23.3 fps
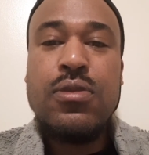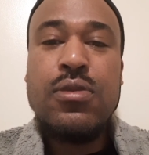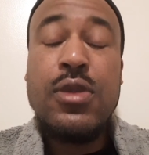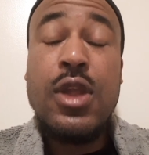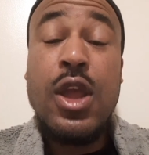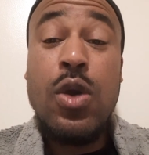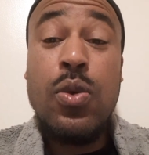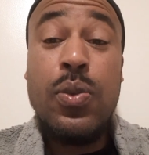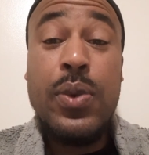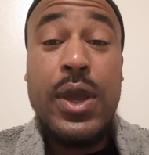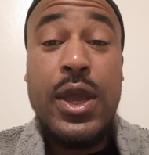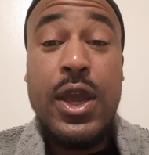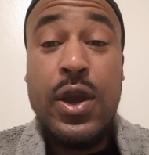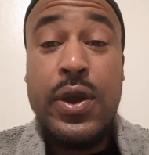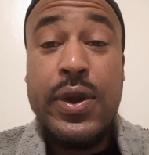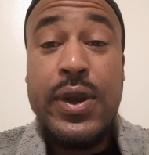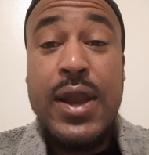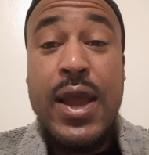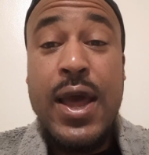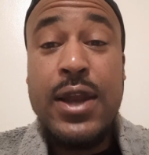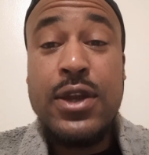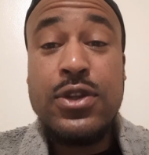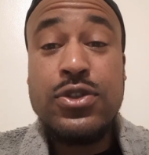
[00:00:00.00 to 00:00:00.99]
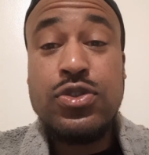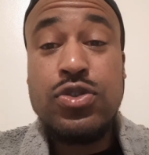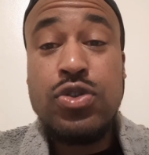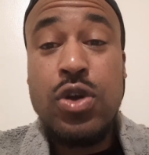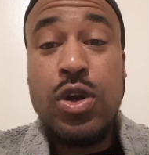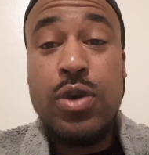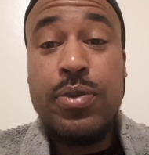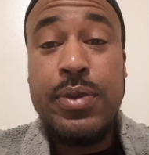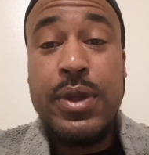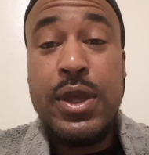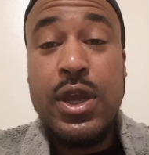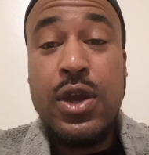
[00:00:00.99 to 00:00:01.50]
And we hear a lot of
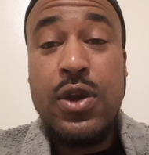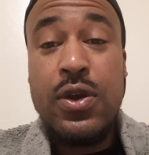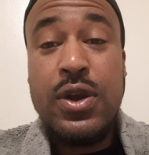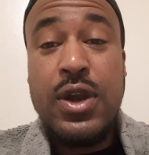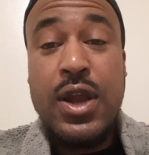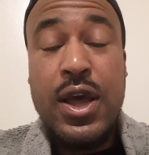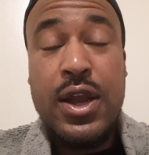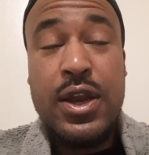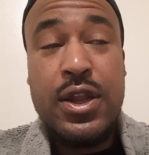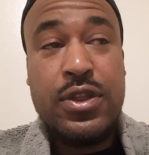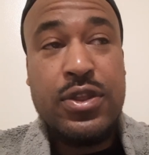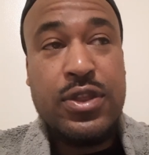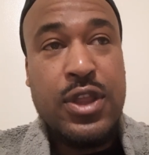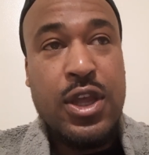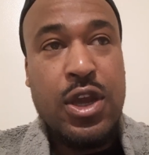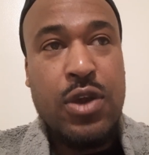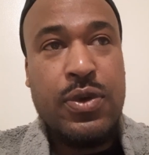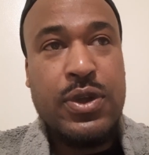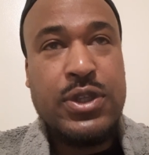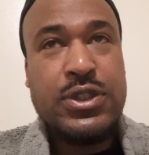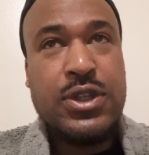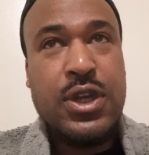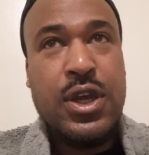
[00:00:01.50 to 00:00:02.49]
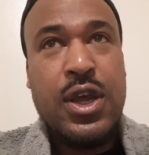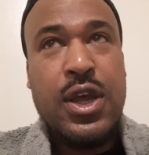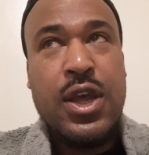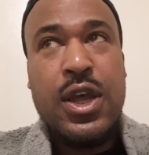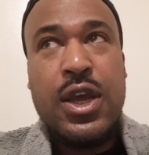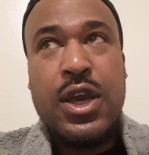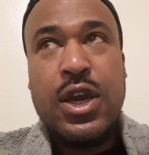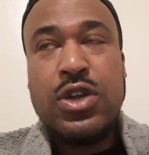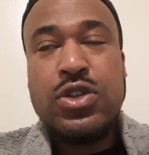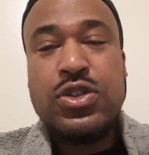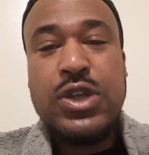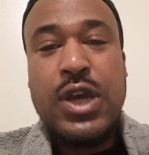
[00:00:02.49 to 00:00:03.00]
stories, we hear a lot of theories,
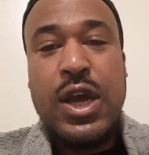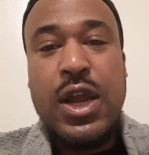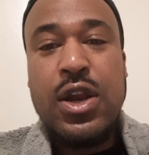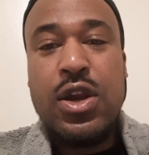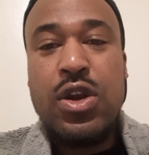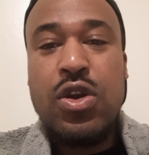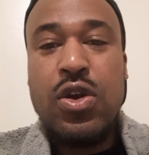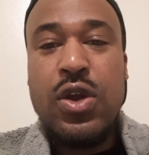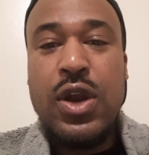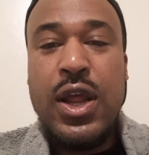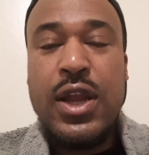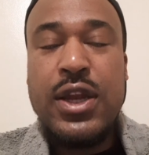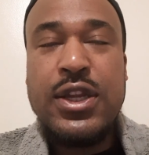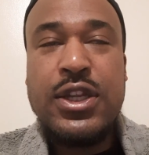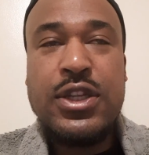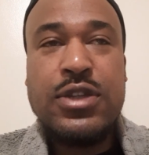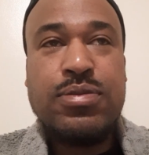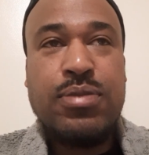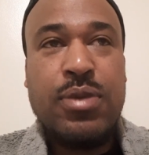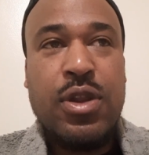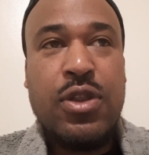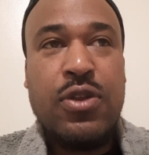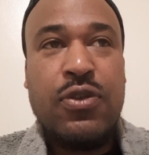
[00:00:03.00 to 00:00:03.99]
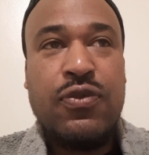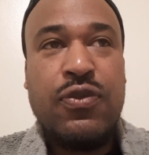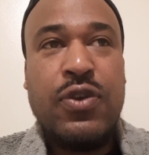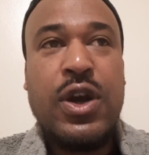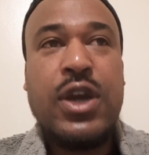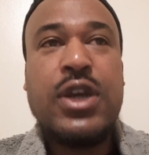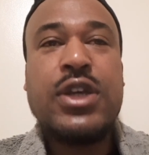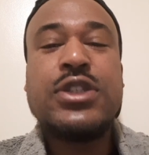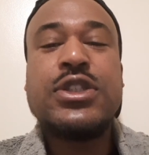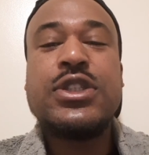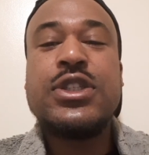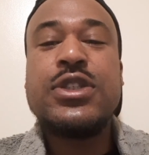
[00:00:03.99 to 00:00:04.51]
because you got to know that these
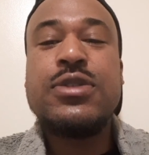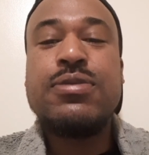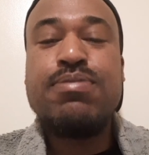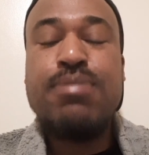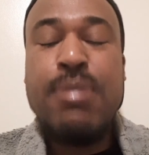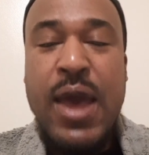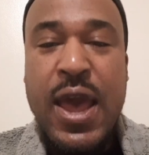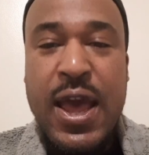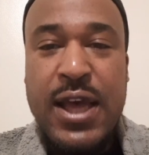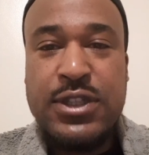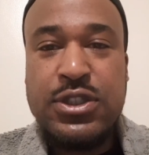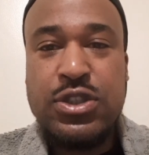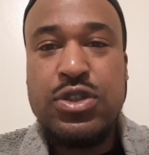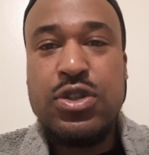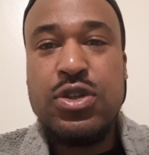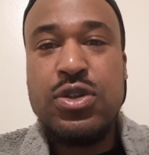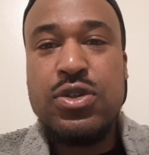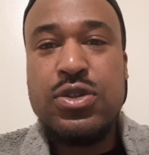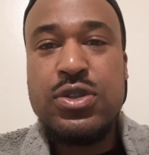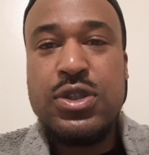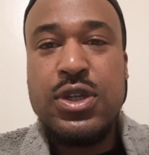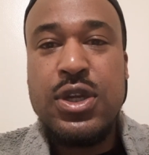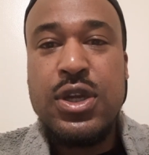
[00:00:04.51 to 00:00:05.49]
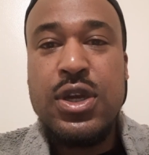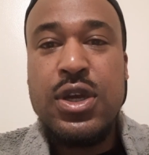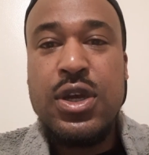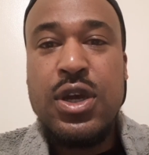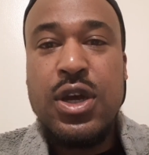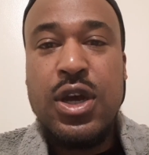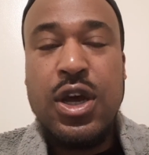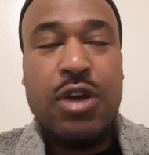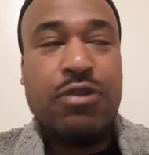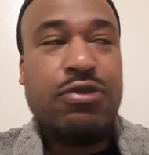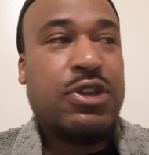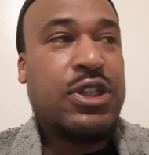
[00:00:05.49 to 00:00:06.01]
motherfuckers is masters
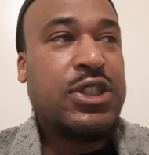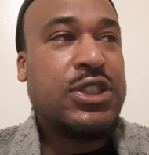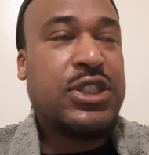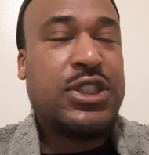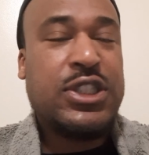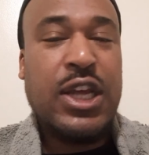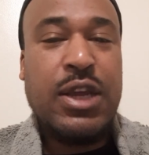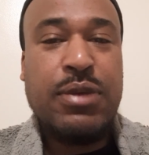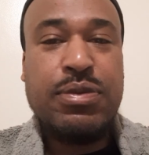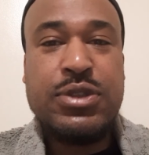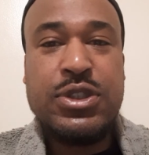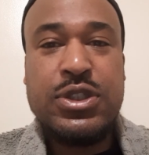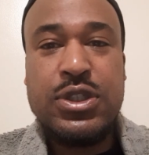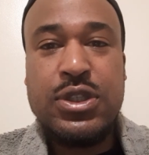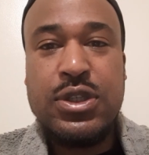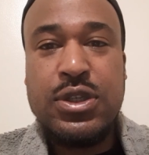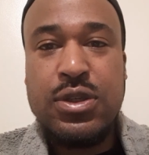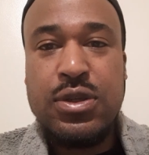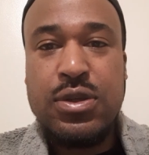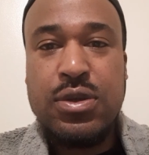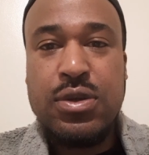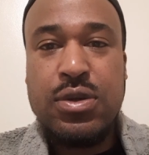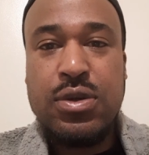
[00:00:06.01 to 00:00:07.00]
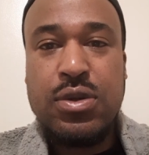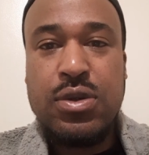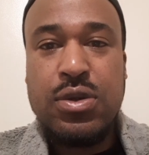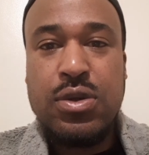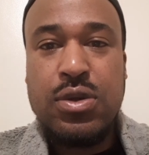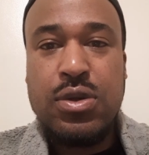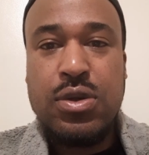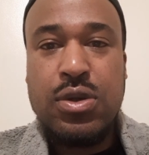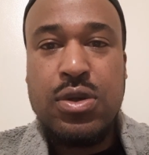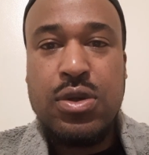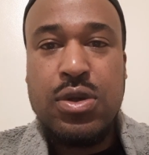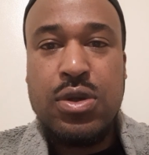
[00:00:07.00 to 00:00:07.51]
of deception.
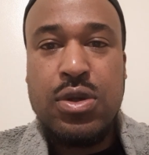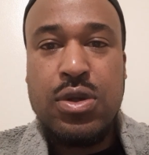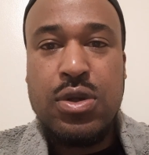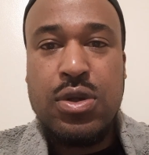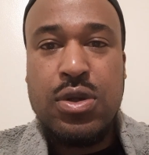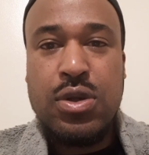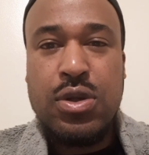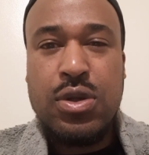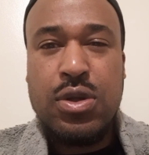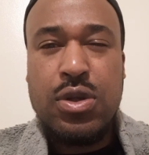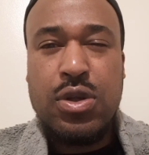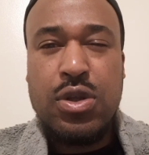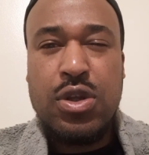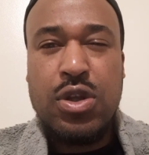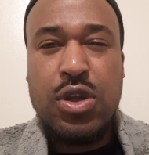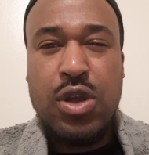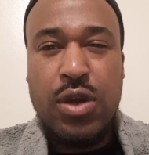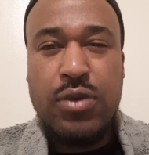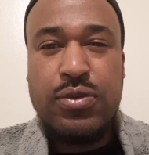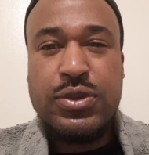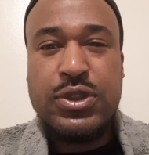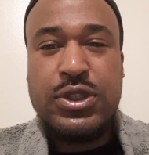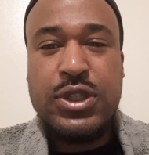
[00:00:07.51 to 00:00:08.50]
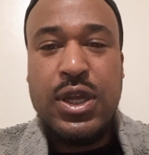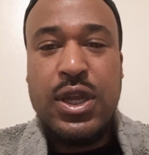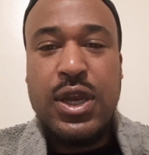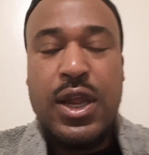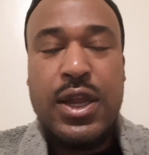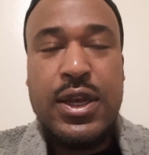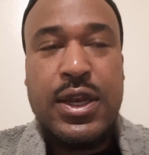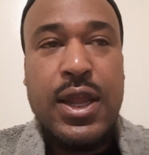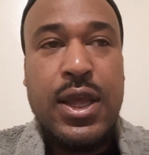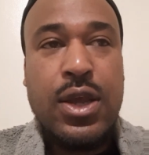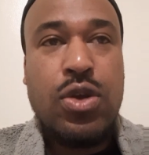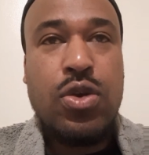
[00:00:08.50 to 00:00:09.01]
You know what I'm saying?
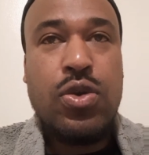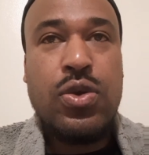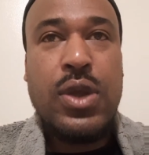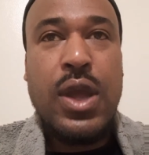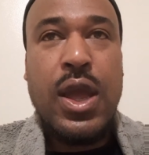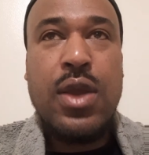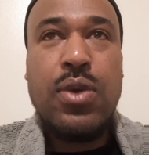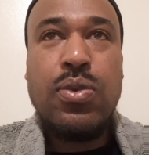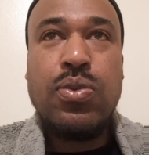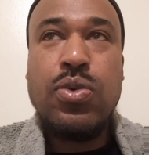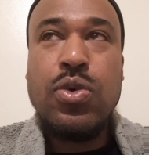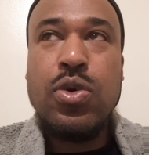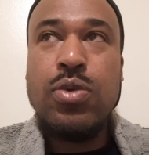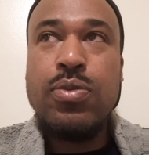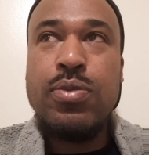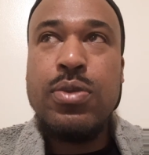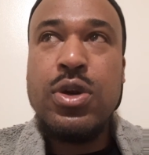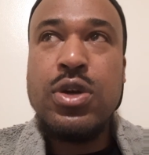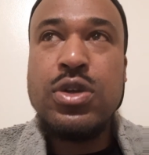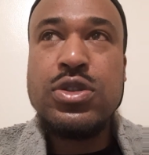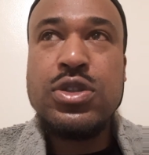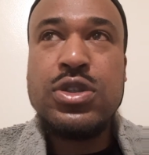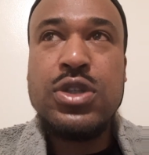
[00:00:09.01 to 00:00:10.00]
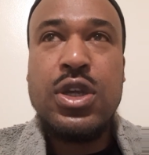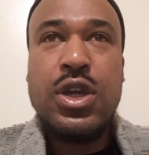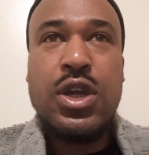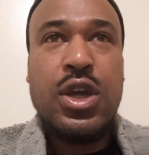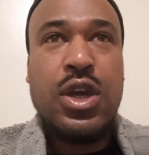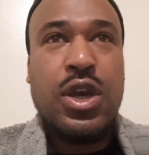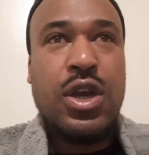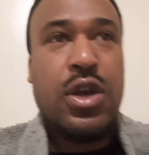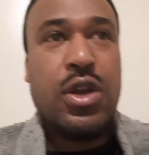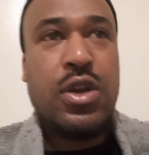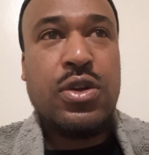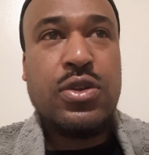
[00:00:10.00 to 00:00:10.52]
Like they create rumors,
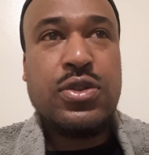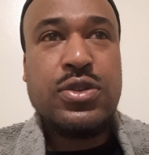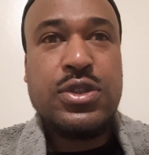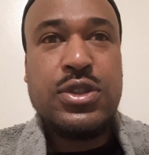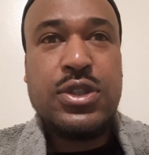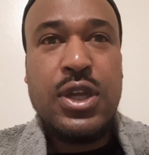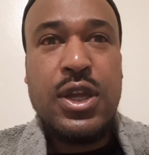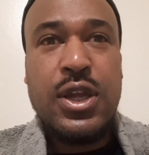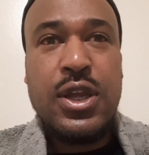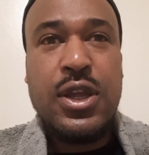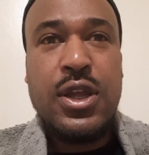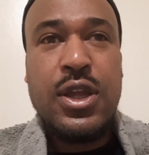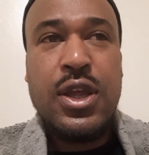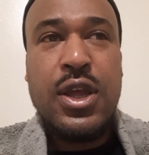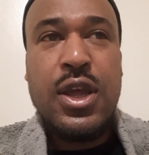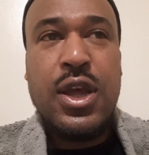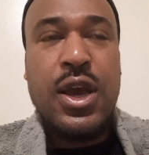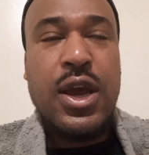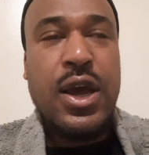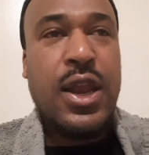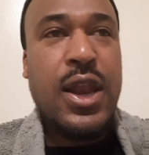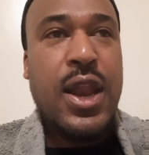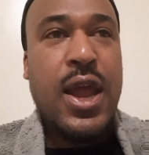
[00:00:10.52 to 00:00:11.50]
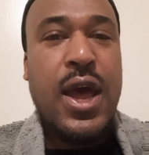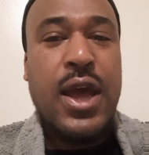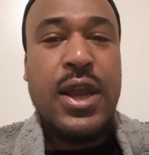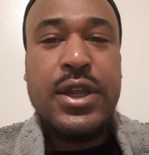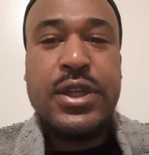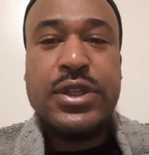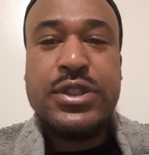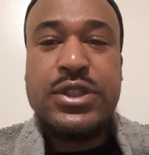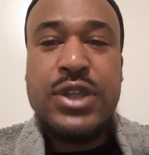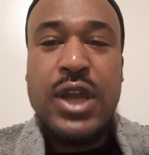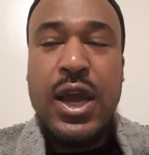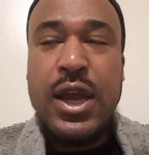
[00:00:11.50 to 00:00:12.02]
you know what I'm saying? A lot of
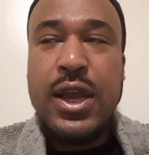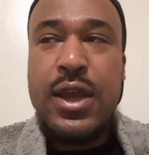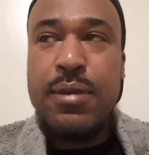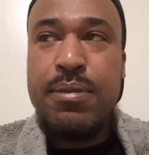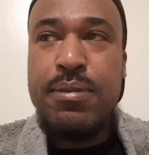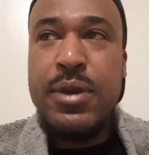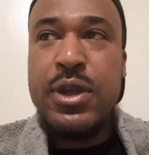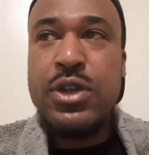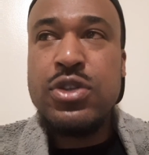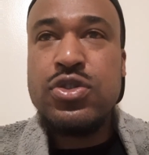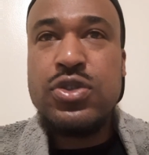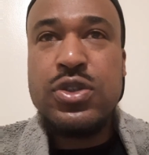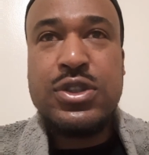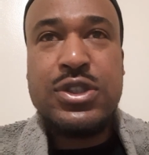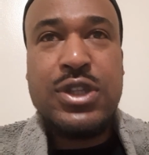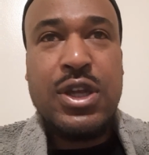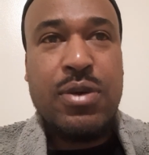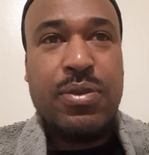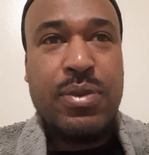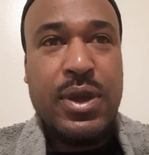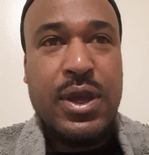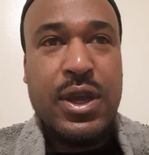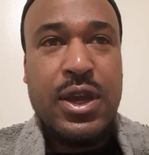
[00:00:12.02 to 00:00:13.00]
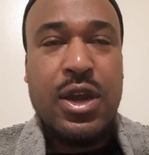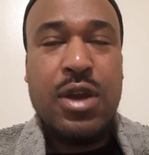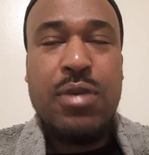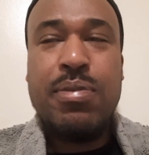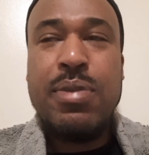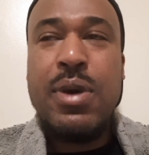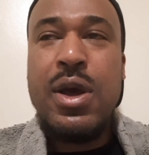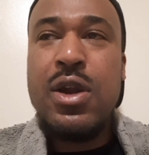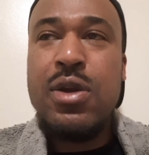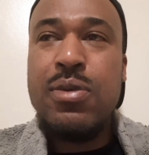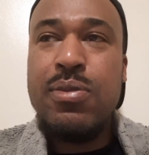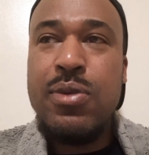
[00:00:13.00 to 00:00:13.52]
these documentaries that we hear
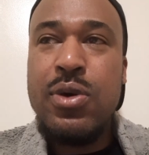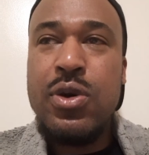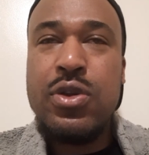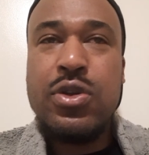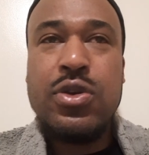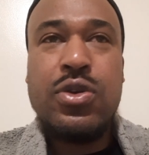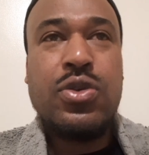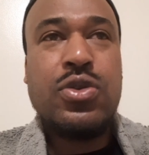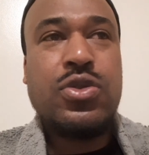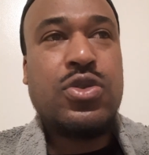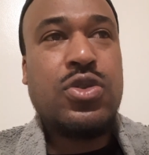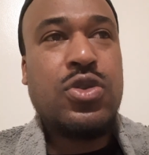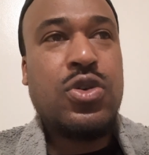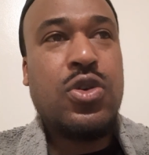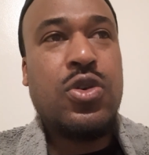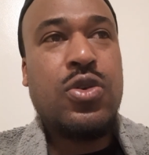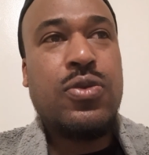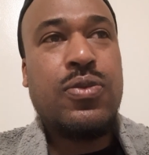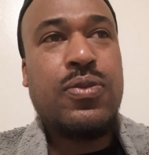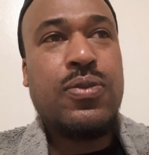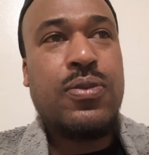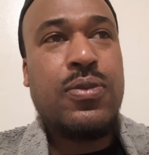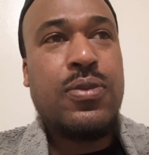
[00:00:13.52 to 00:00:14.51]
about them on YouTube